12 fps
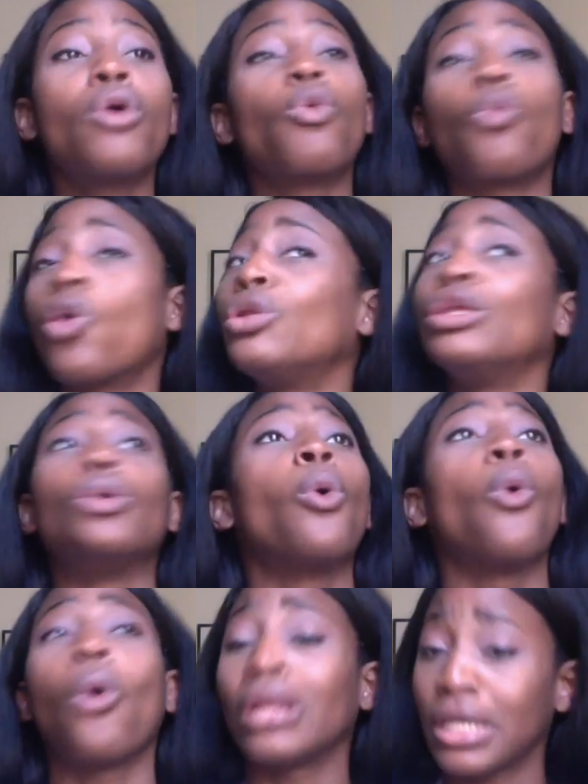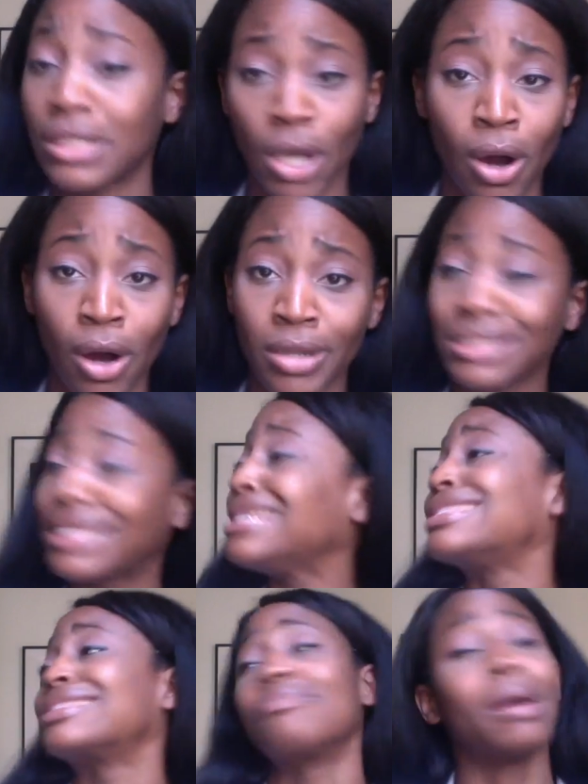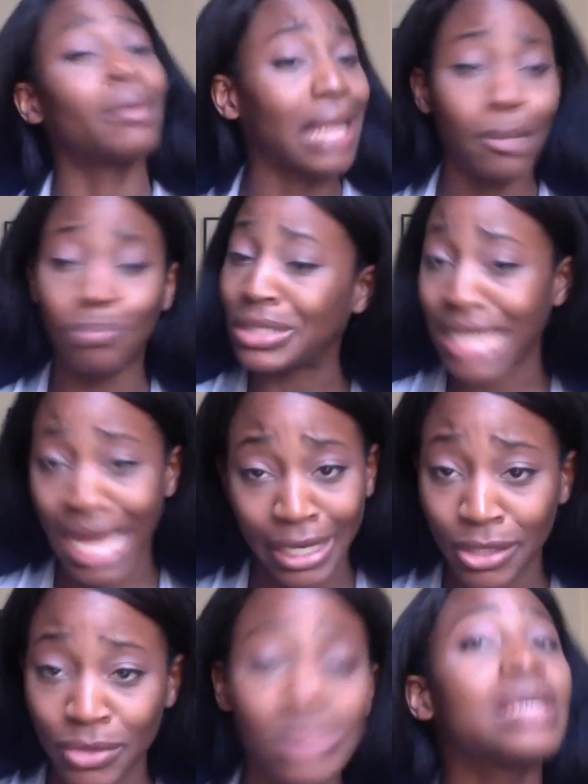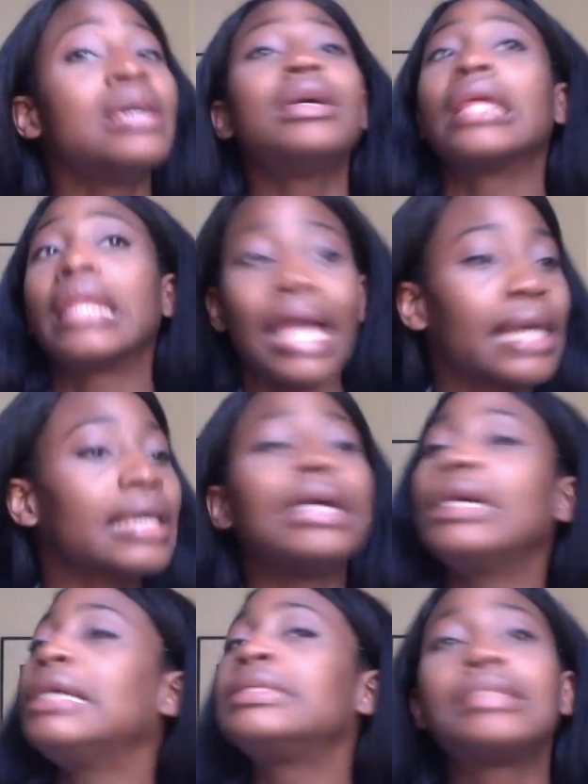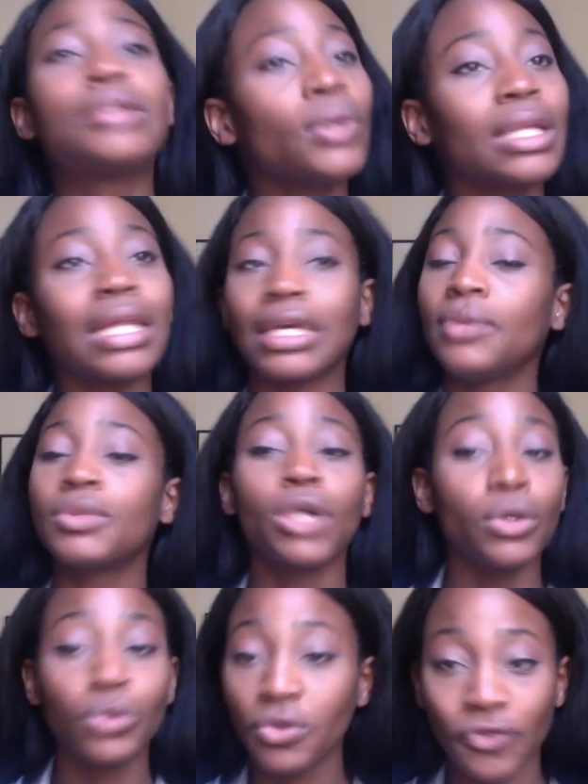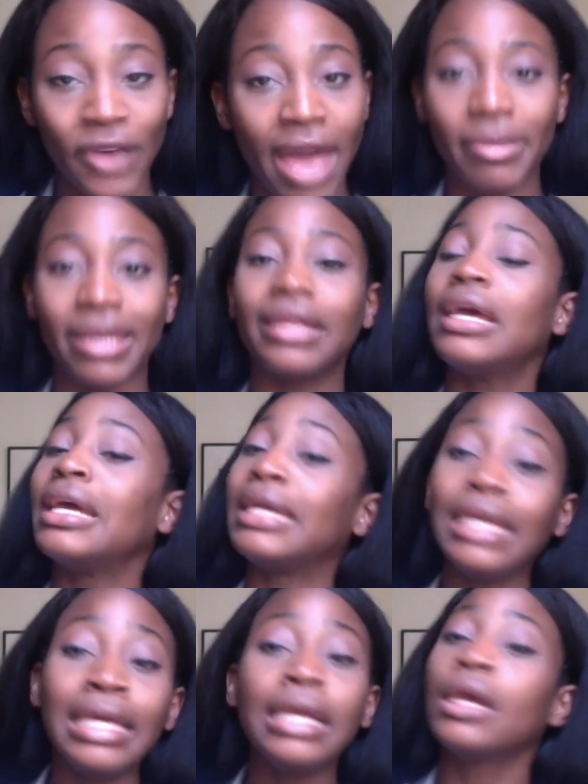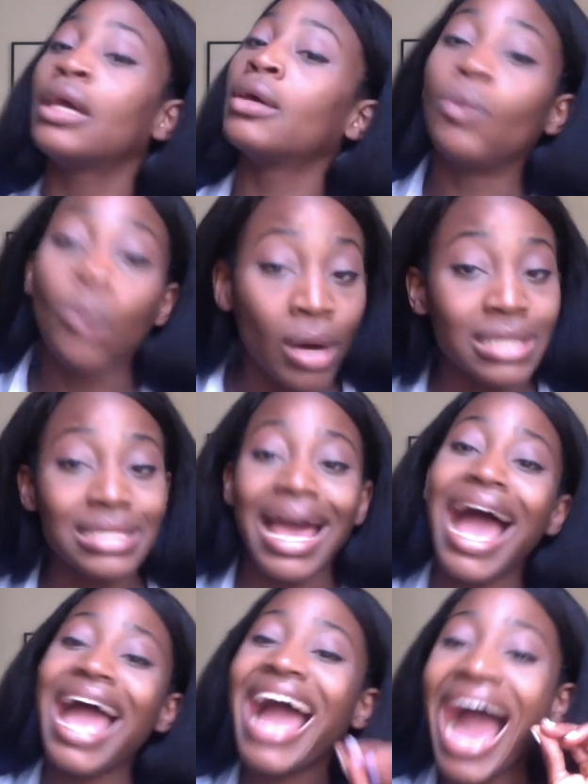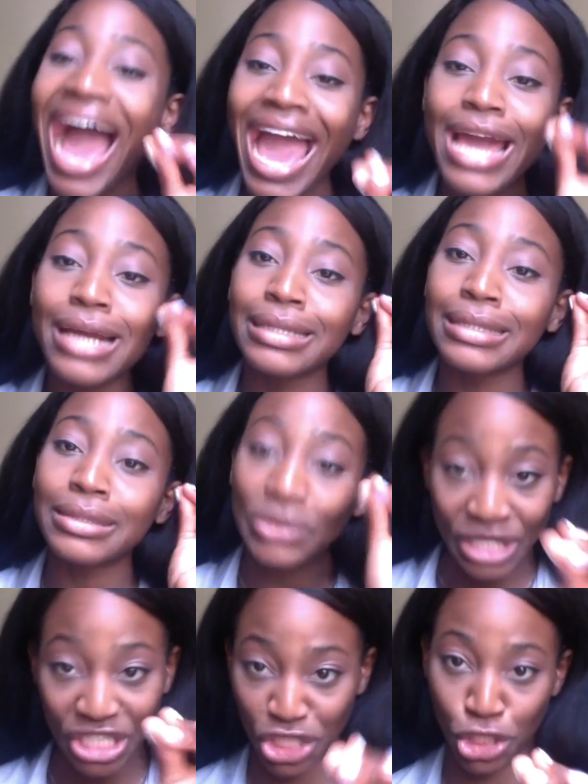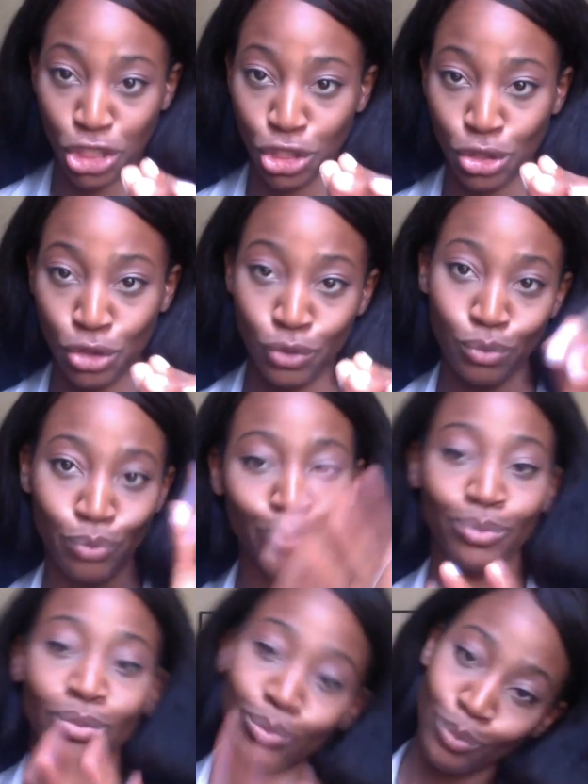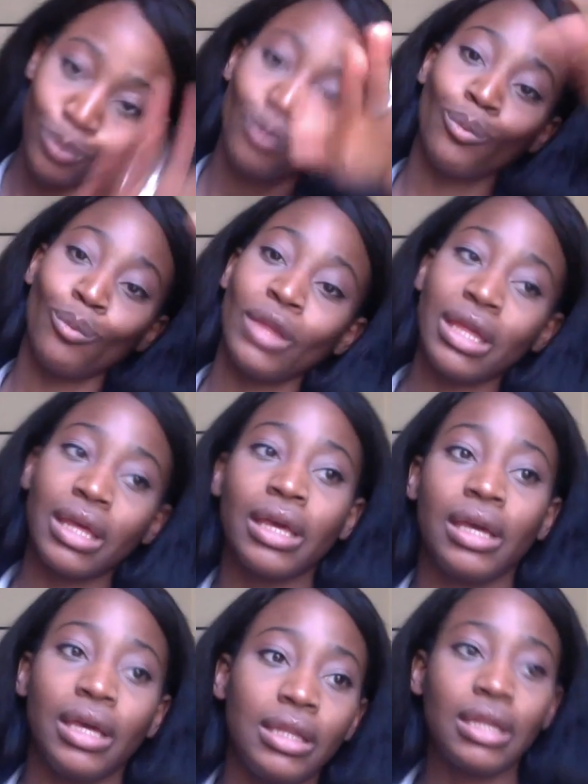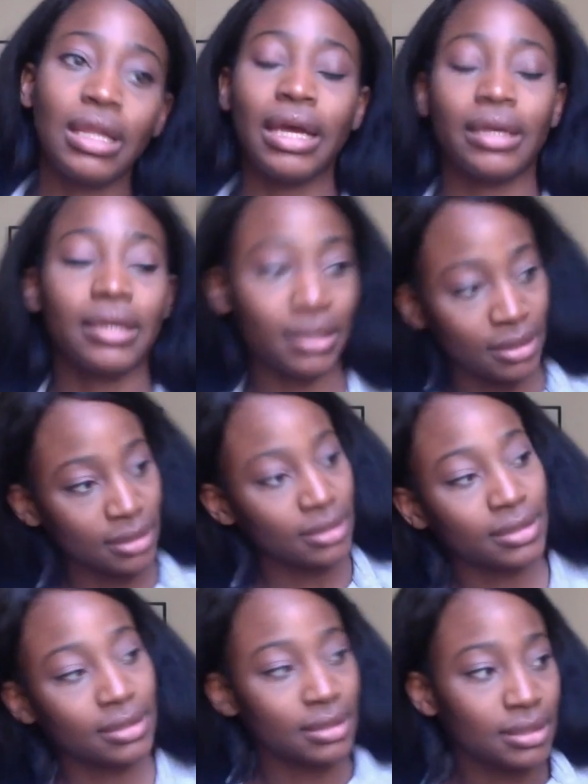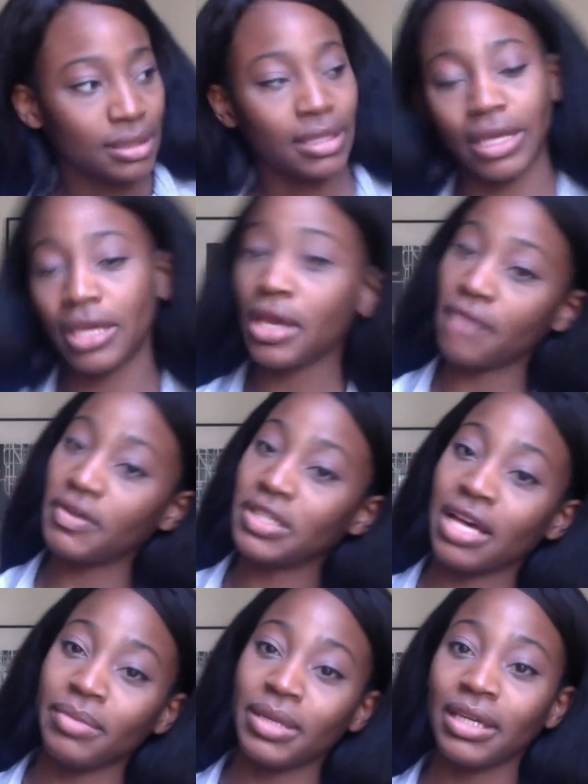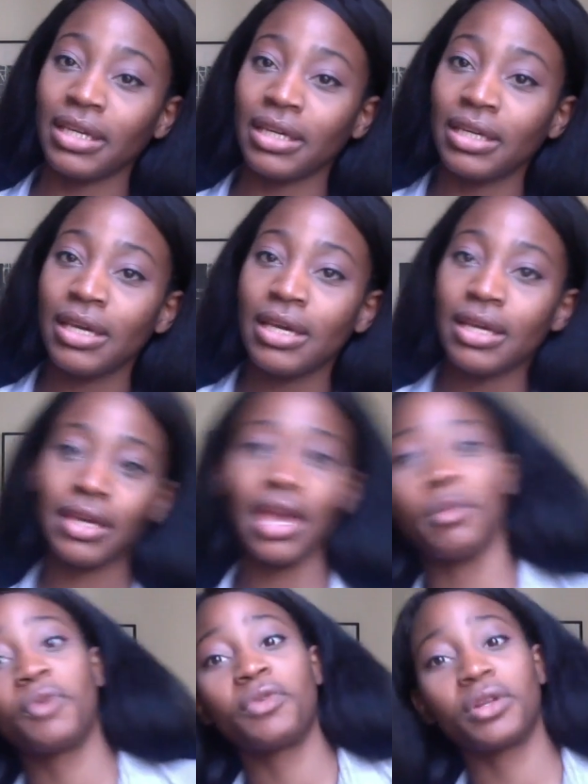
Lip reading: rolling all his R's. He smelled like potatoes. Like he still looked like he was going through the famine. He was Irish. He looked like he, every time he came over to